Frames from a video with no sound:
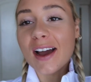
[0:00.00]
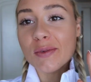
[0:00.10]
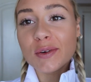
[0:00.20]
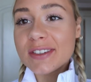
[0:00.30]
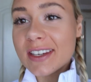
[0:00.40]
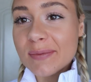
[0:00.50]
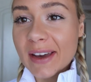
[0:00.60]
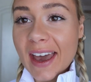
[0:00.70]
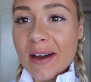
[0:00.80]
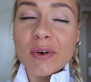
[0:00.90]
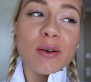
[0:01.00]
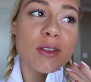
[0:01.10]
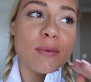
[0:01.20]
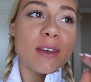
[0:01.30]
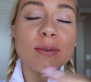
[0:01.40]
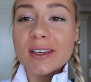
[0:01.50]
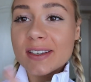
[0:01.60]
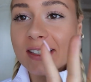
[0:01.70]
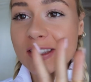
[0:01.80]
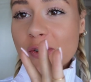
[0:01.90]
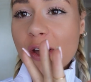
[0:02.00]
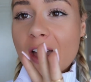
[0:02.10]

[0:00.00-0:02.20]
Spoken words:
I won't take my camera with me because it's too